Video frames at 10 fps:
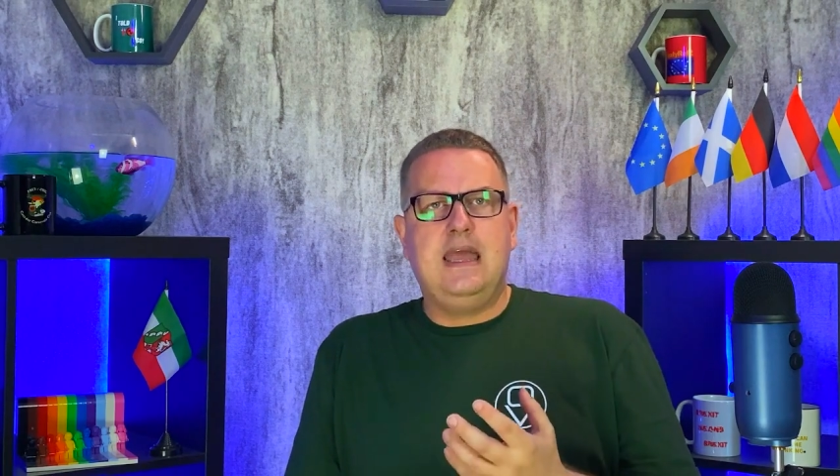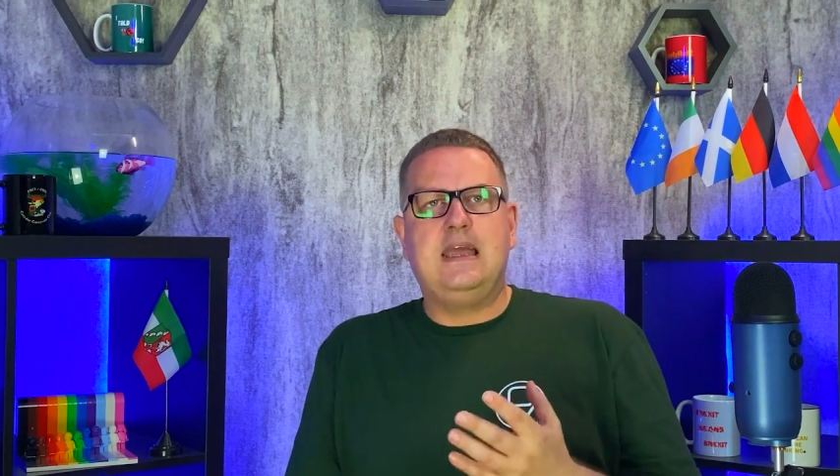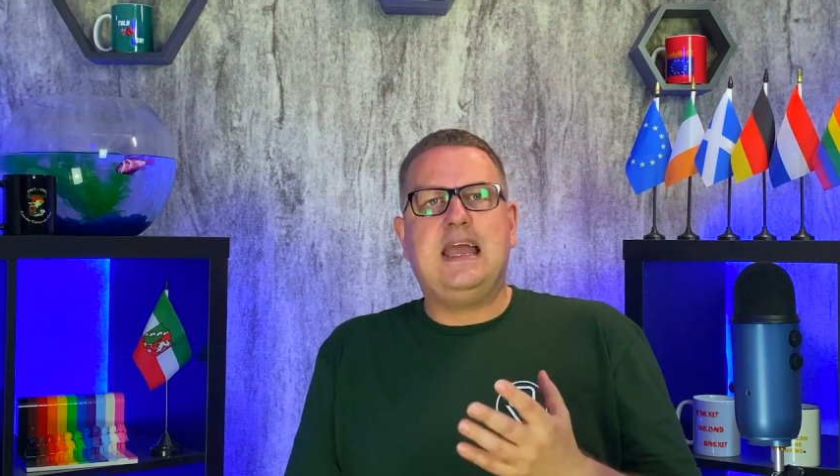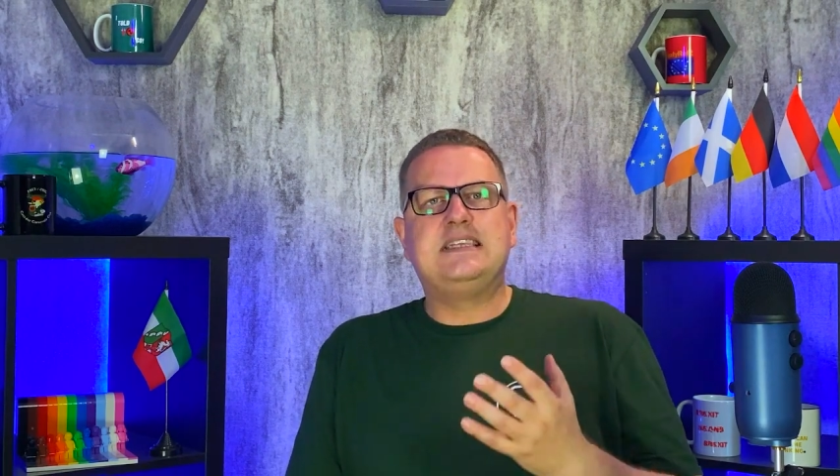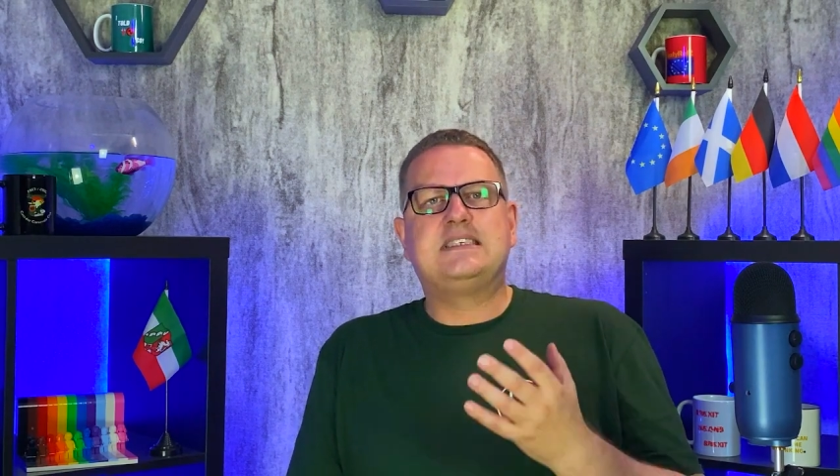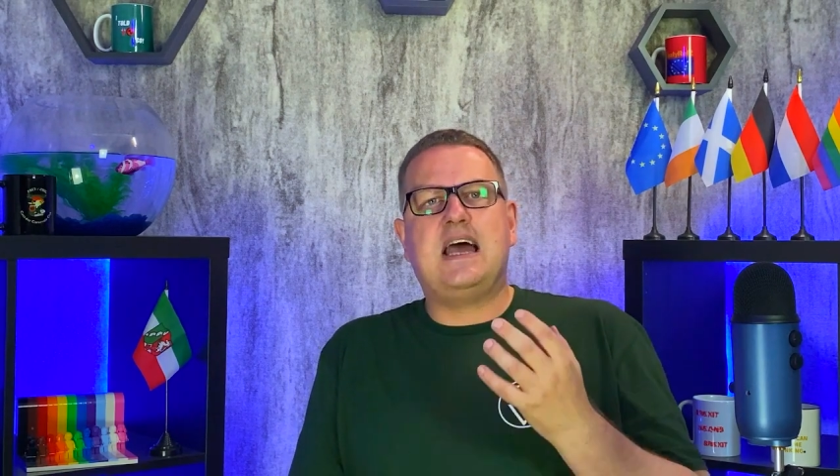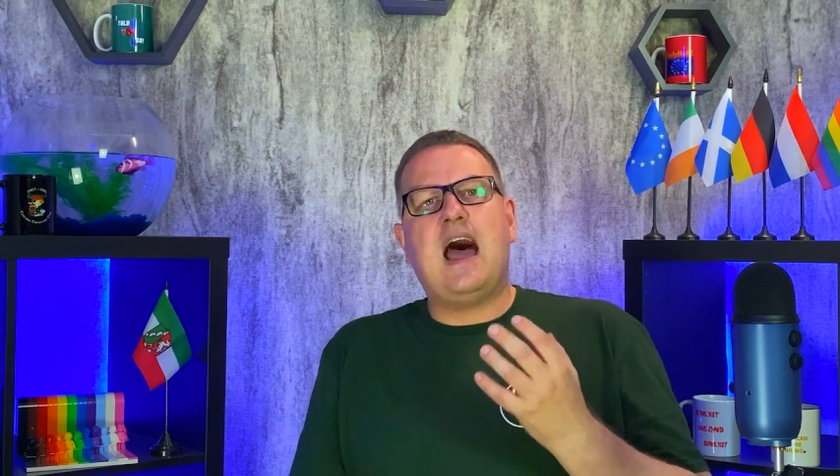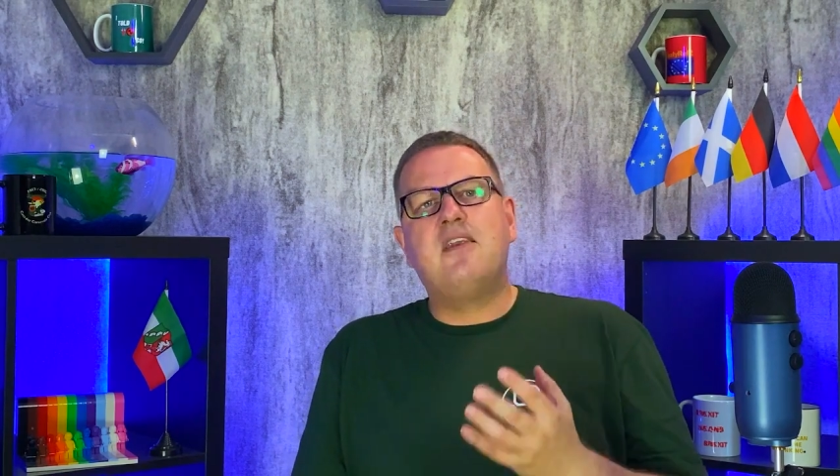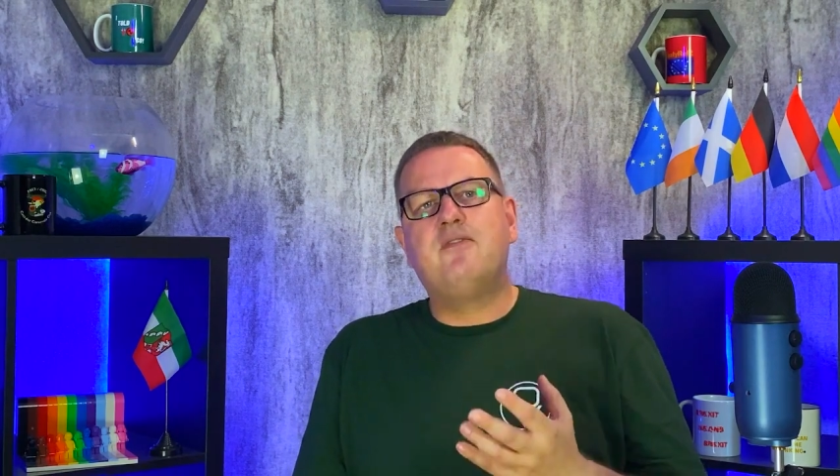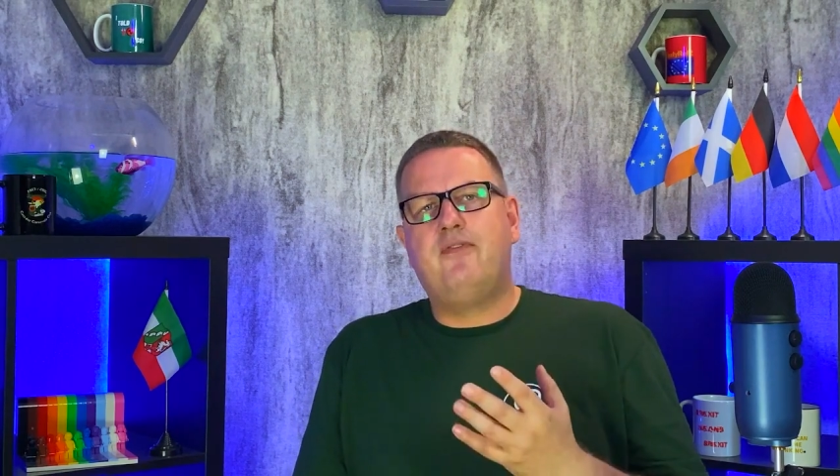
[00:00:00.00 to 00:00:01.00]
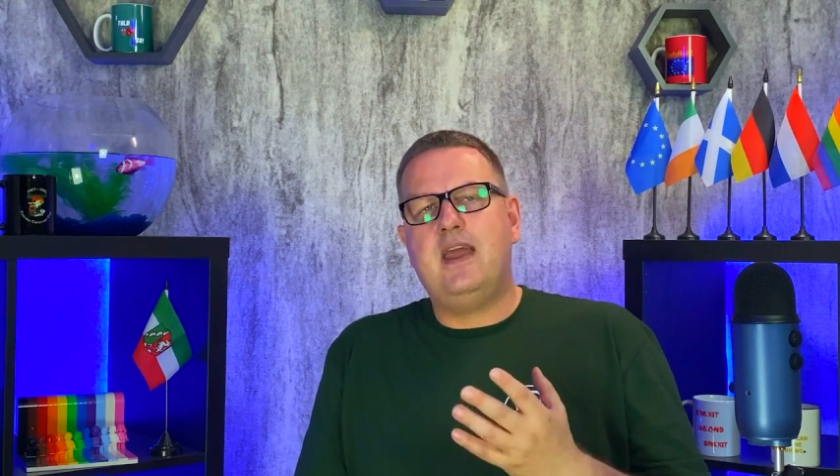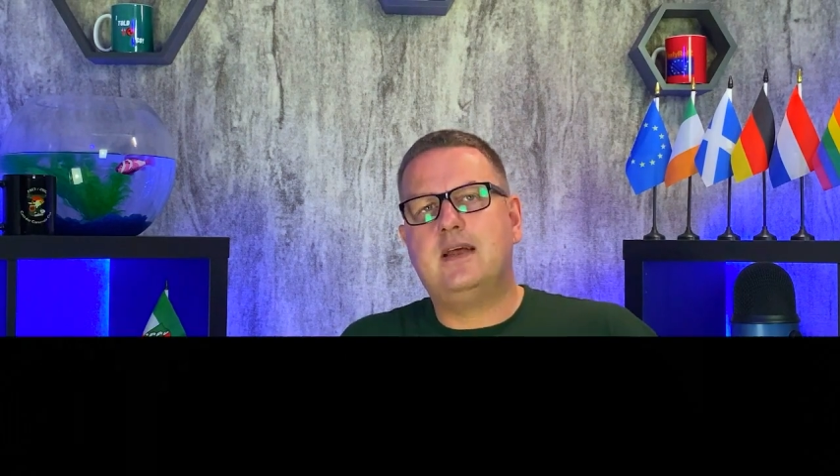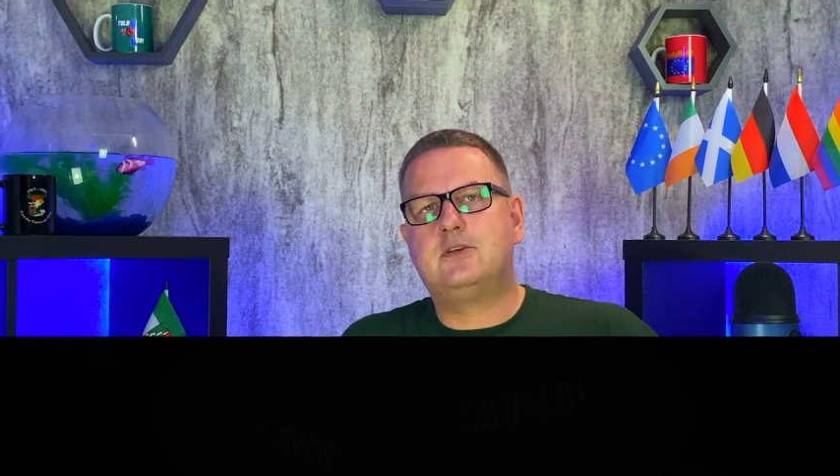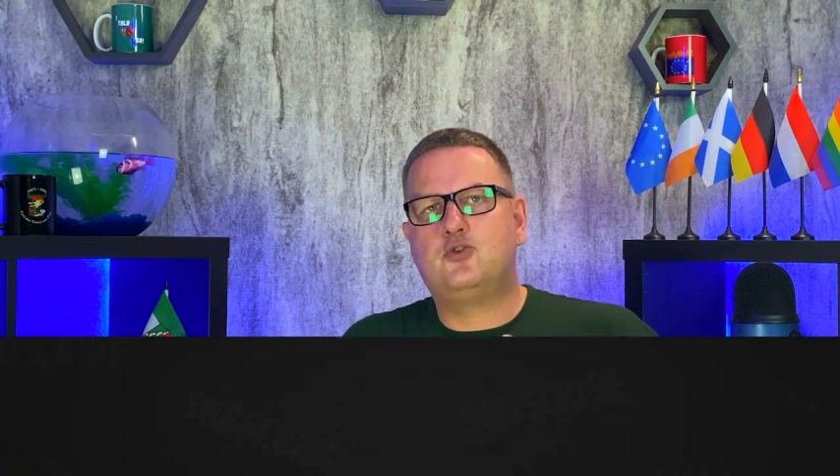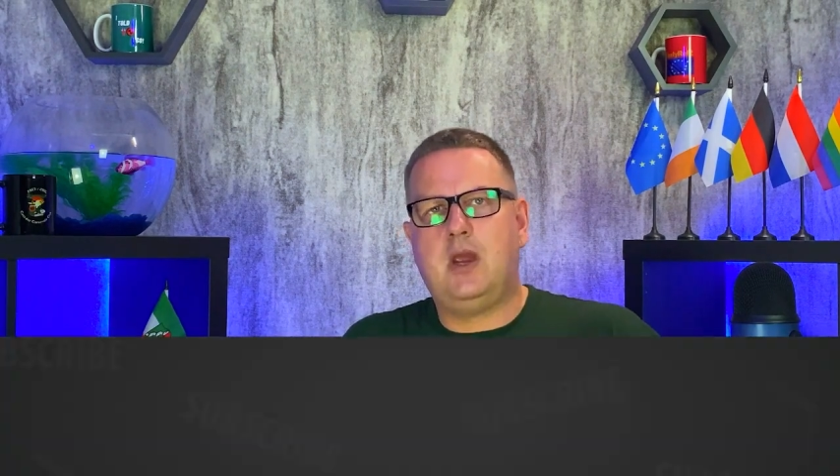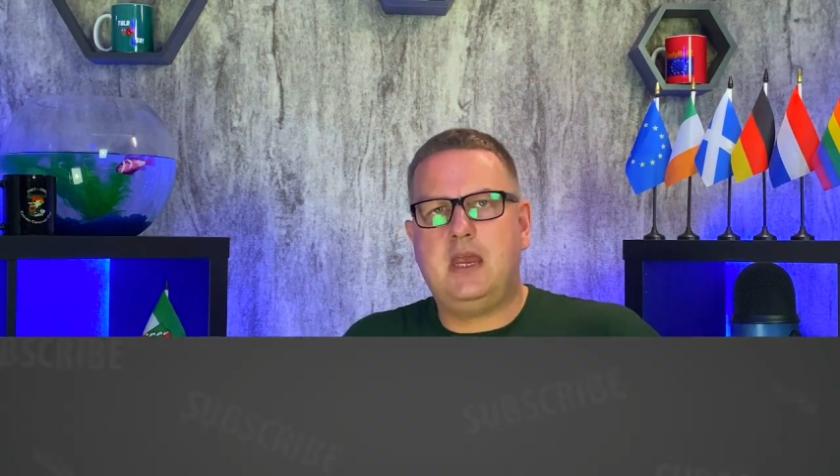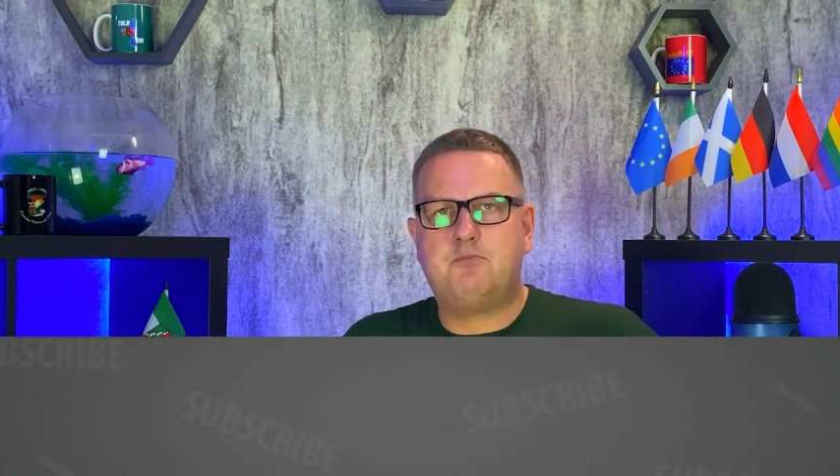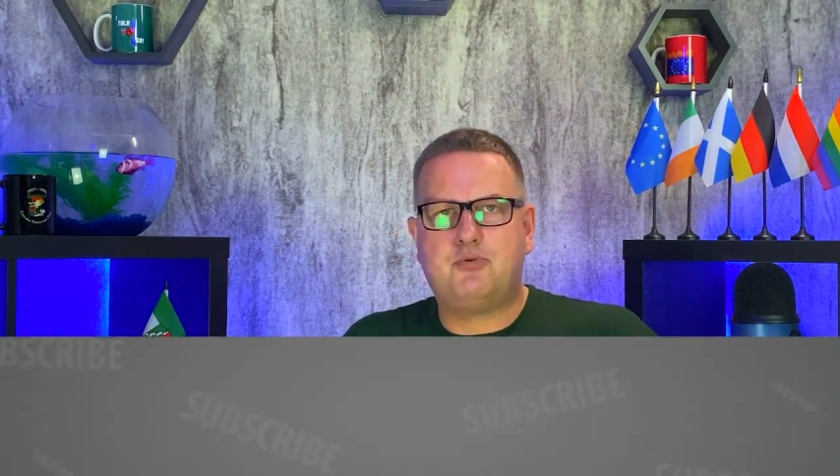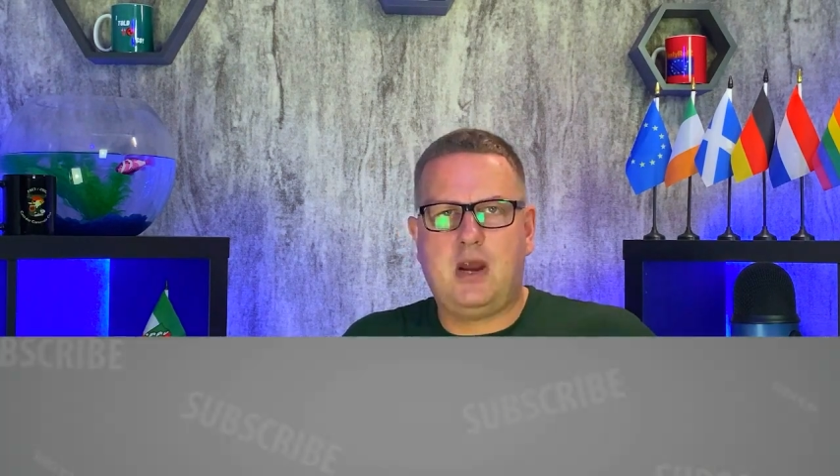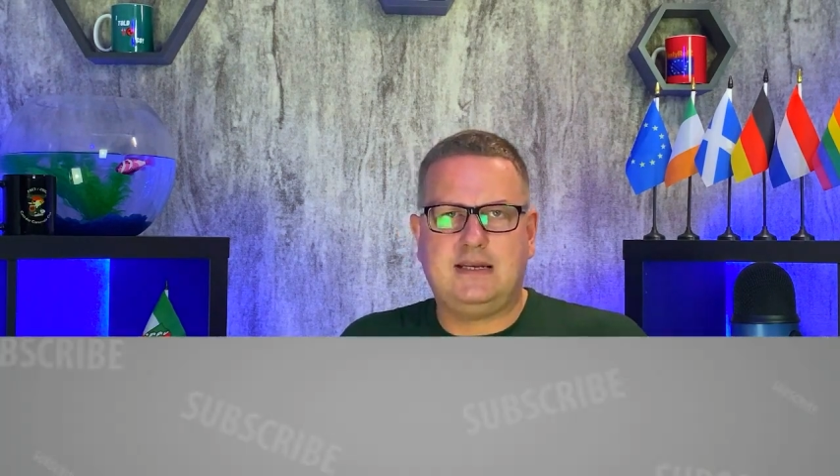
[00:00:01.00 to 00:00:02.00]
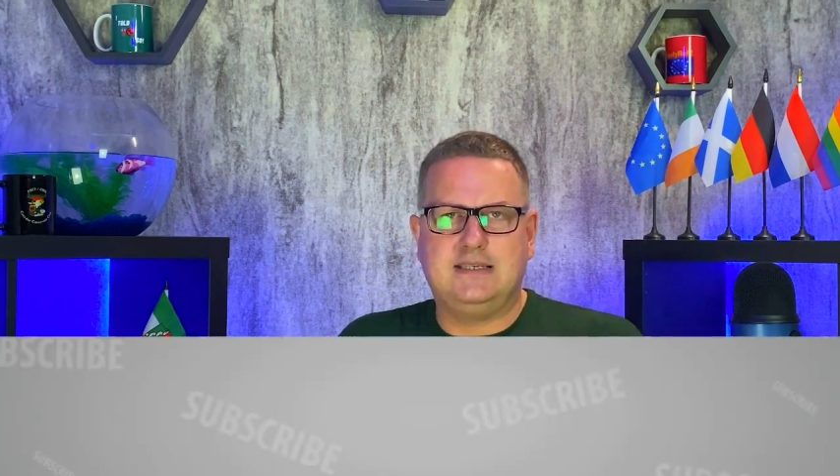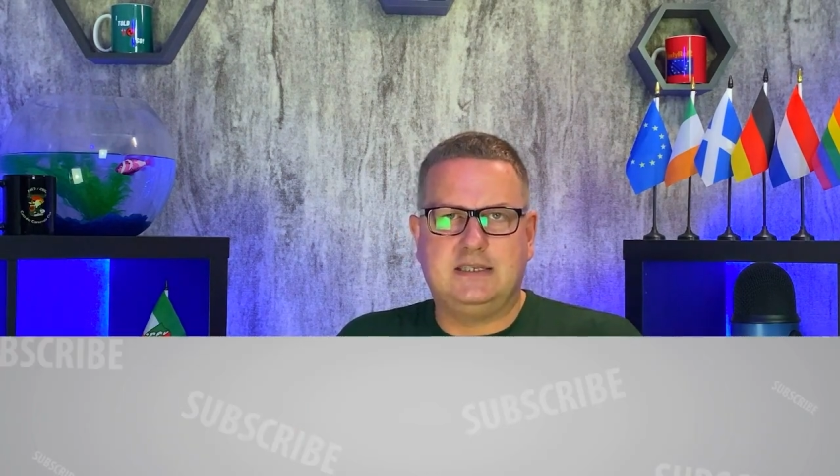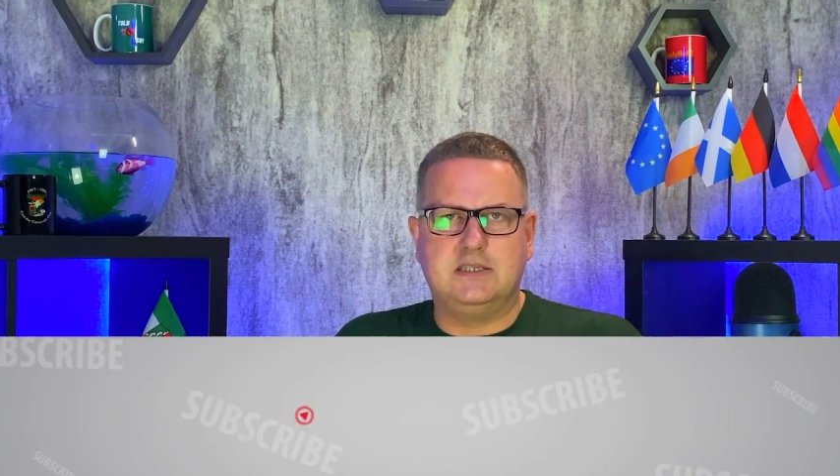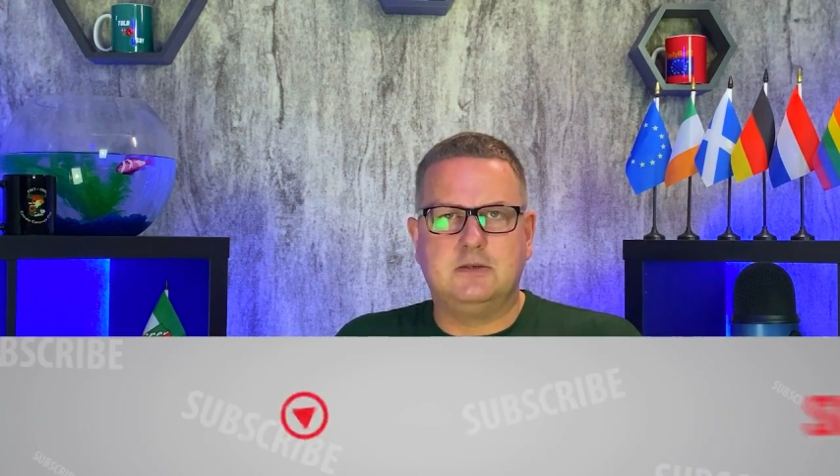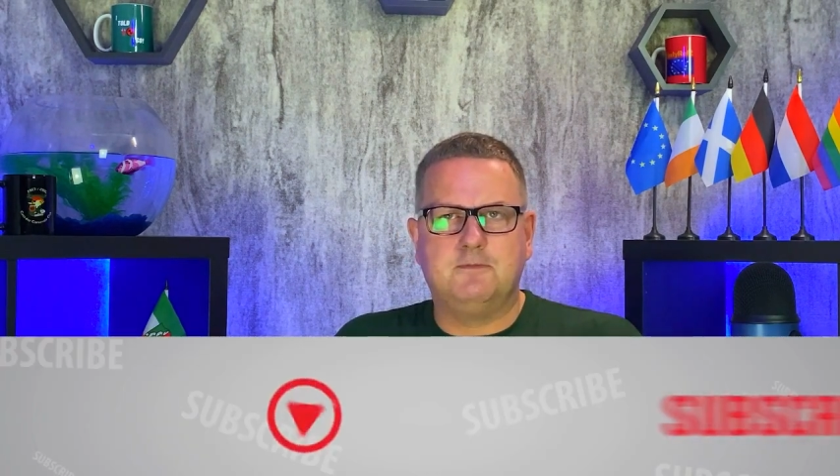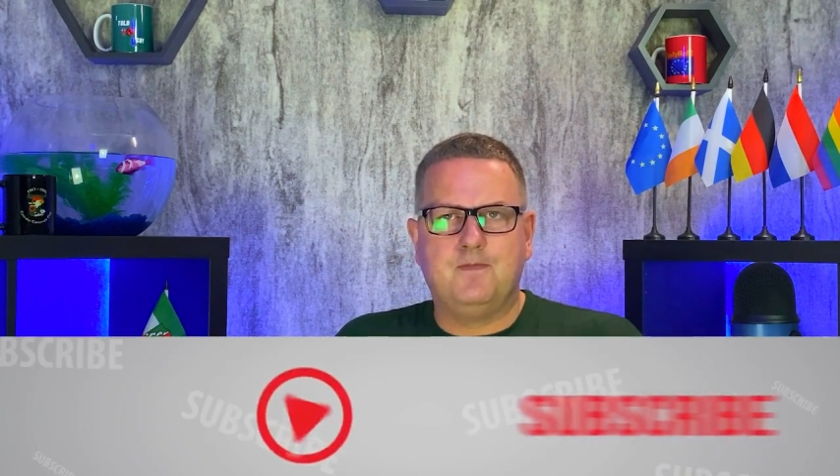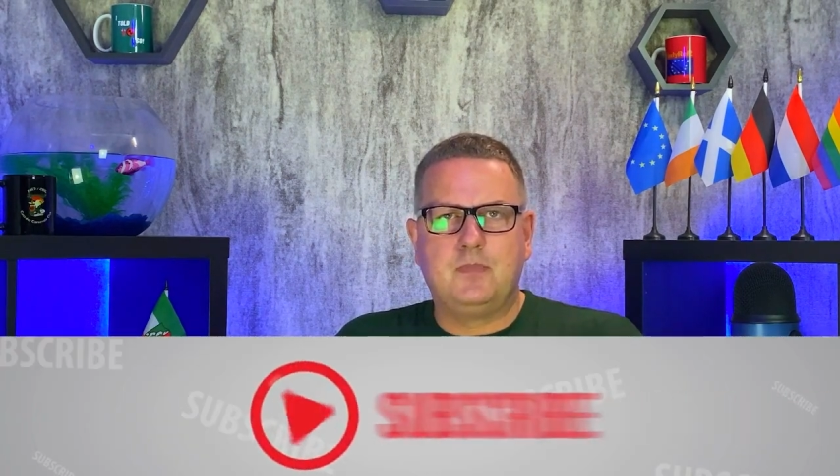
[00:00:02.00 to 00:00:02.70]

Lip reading: against unfair trade practices.